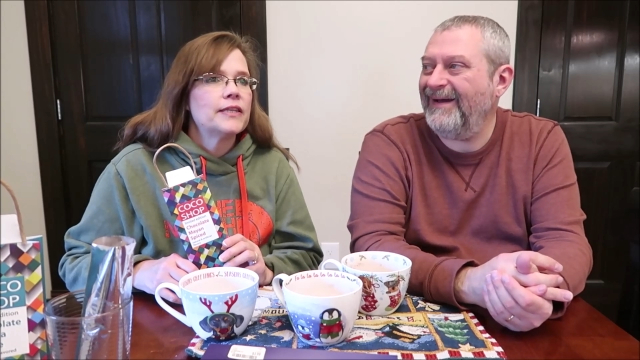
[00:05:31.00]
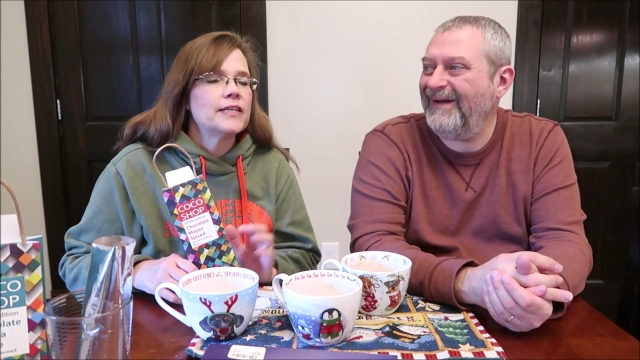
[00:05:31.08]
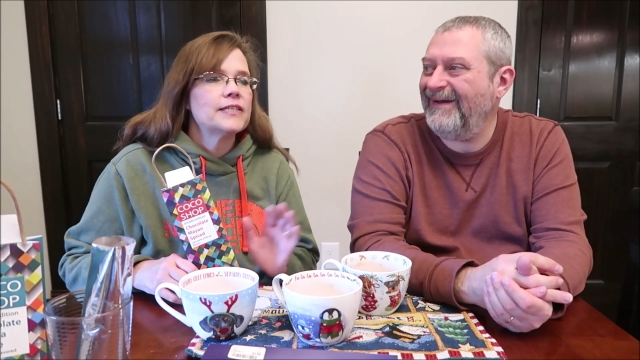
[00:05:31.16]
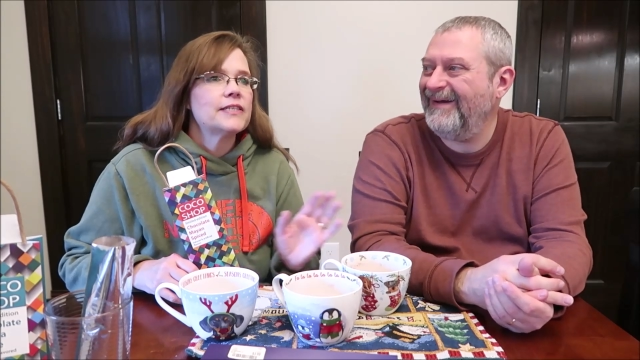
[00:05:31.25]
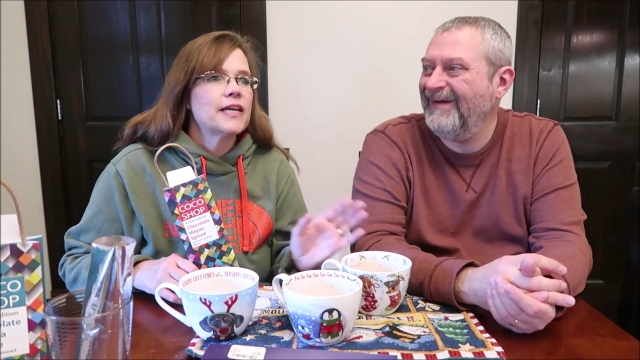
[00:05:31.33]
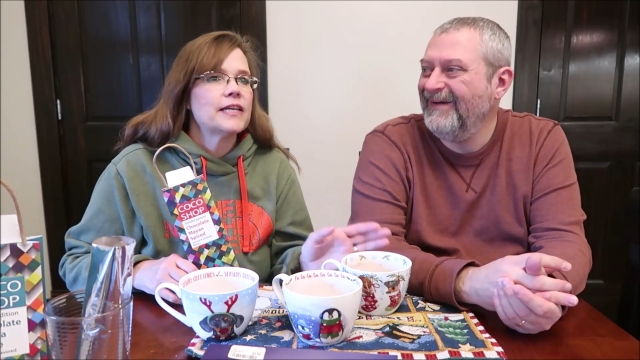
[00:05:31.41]

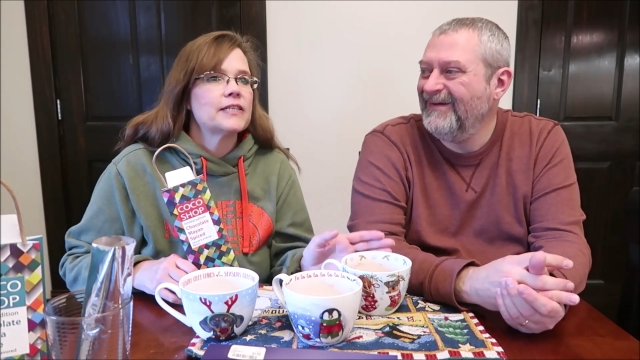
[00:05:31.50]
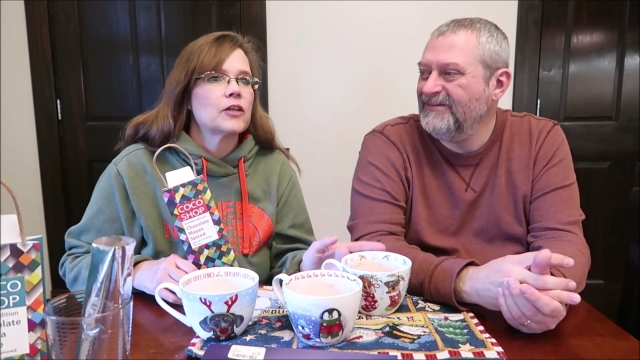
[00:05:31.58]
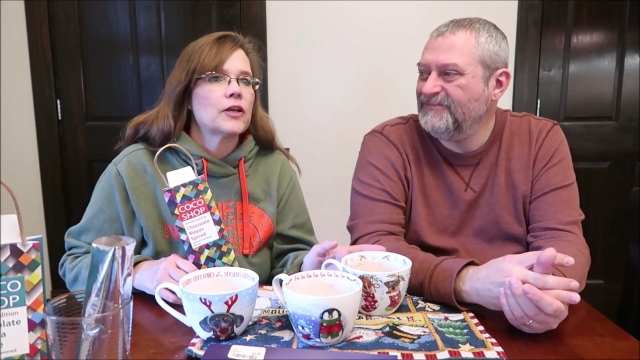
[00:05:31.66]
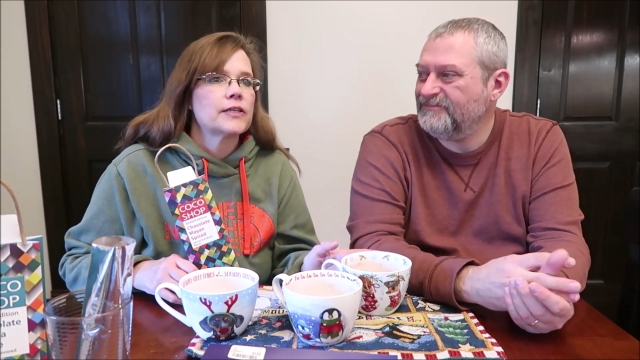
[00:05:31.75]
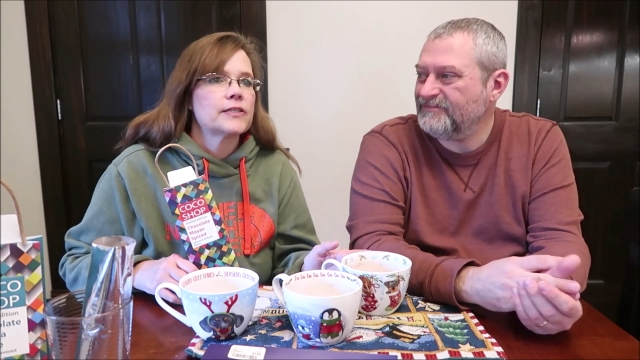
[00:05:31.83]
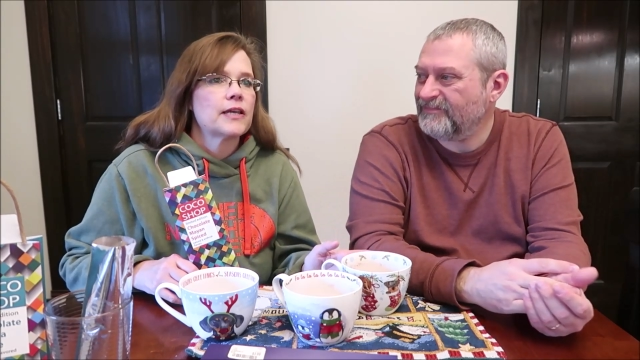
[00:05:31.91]
Speaker 1: this tastes
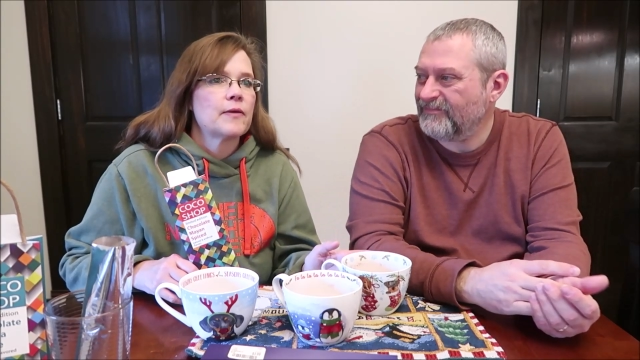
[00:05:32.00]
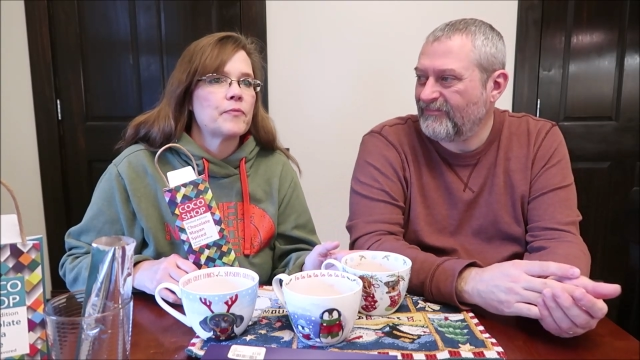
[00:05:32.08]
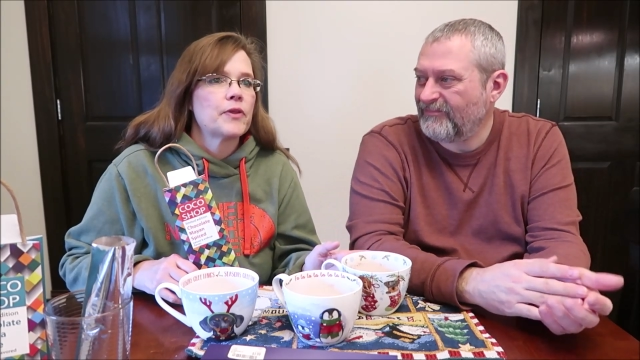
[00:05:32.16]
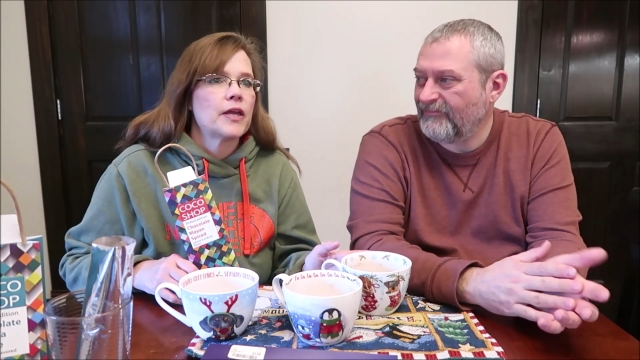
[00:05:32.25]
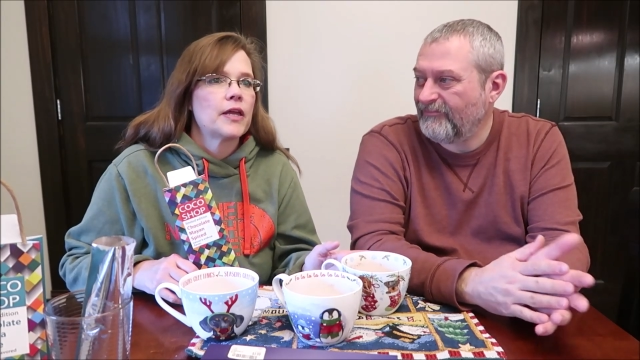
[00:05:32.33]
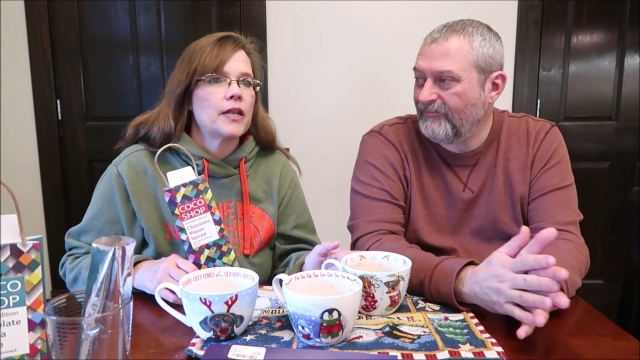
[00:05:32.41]
like
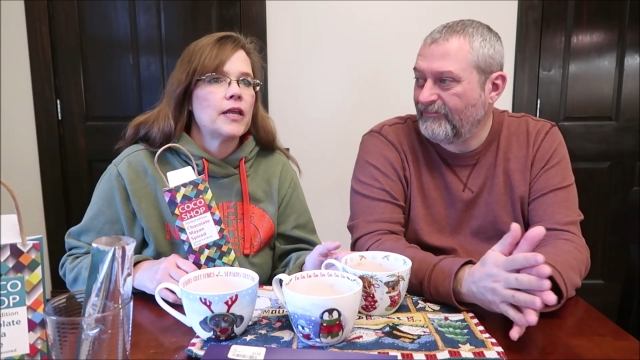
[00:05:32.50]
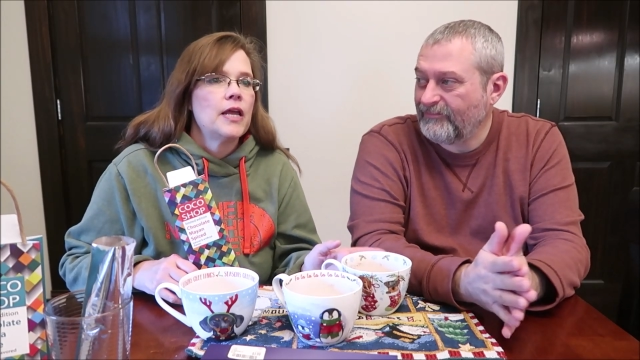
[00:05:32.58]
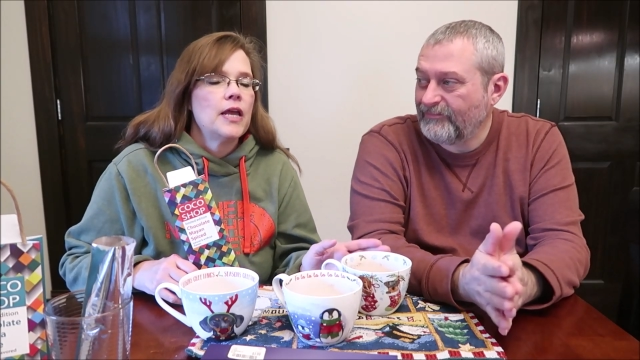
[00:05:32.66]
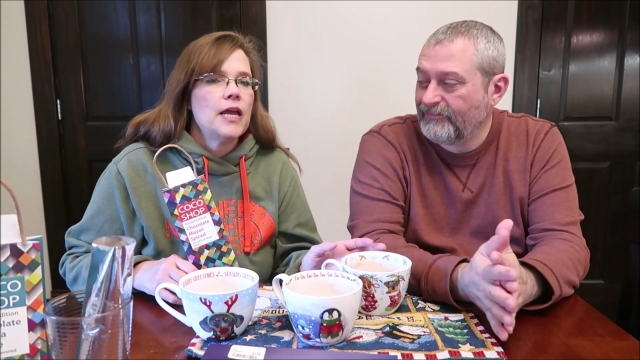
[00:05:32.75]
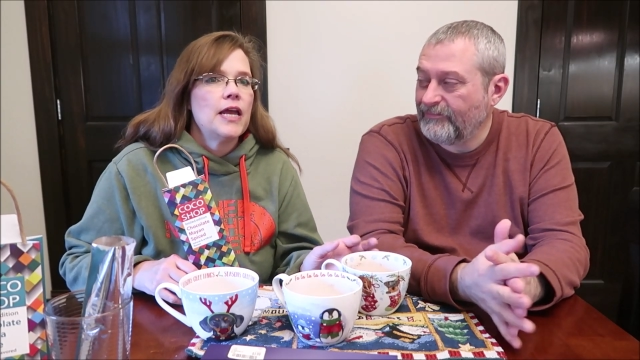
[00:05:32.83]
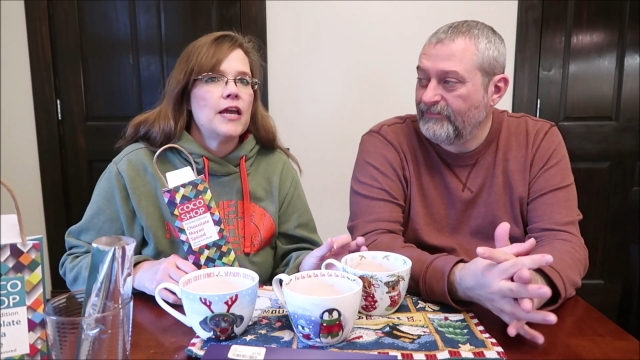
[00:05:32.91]
something
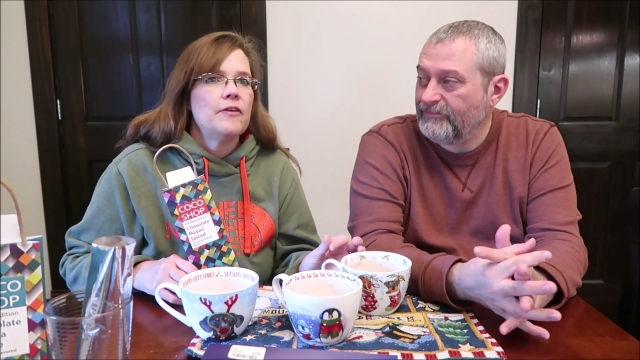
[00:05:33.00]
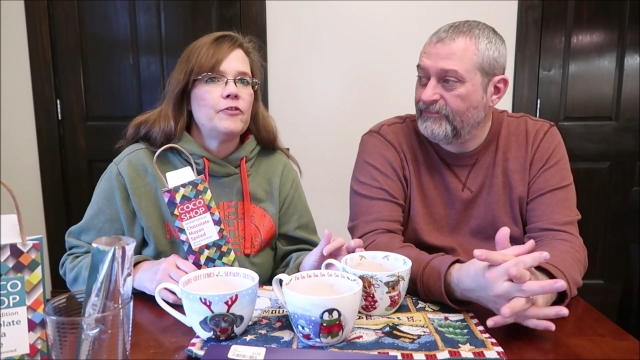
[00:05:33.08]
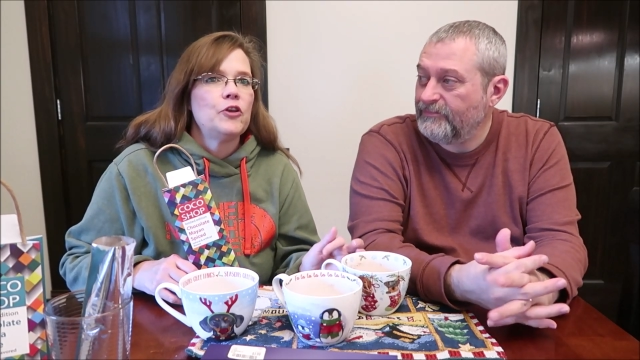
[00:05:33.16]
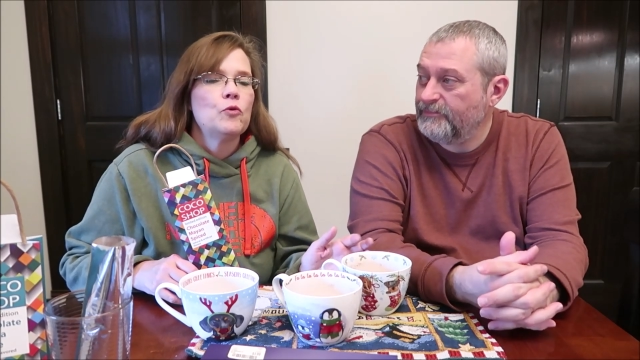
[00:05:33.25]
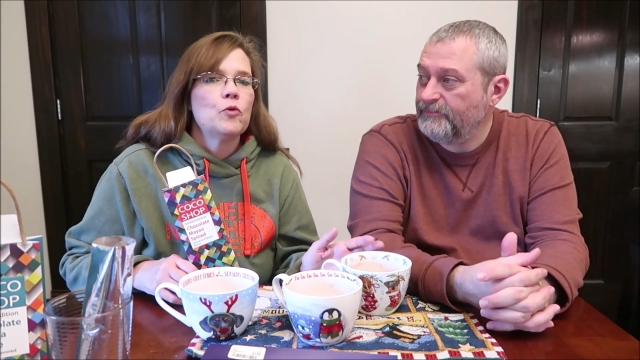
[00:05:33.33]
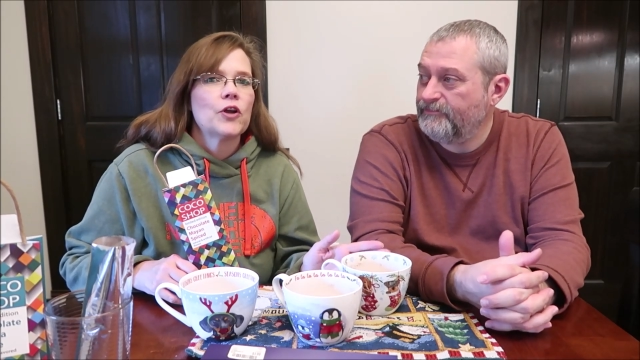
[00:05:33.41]
if
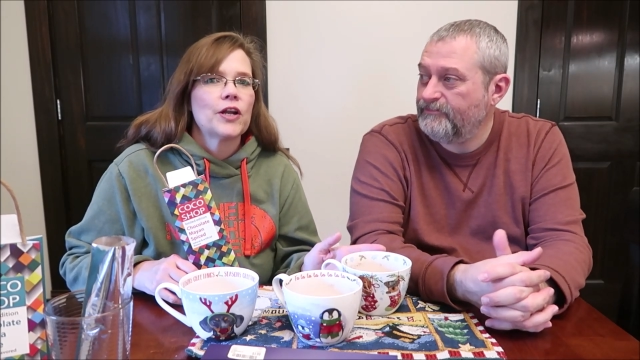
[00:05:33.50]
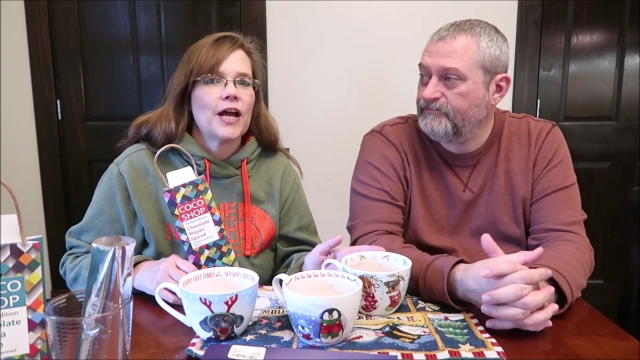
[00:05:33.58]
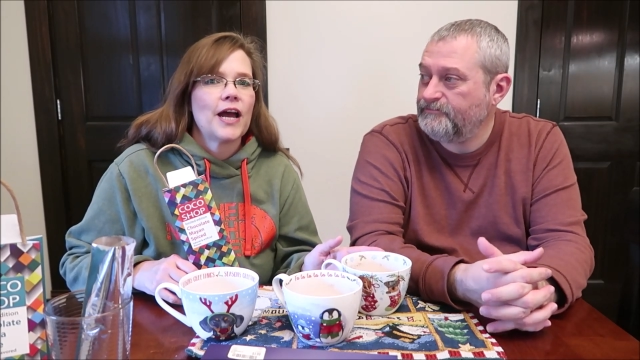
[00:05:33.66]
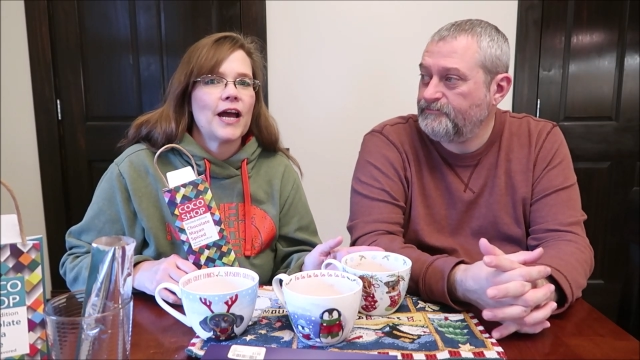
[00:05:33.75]
you were gonna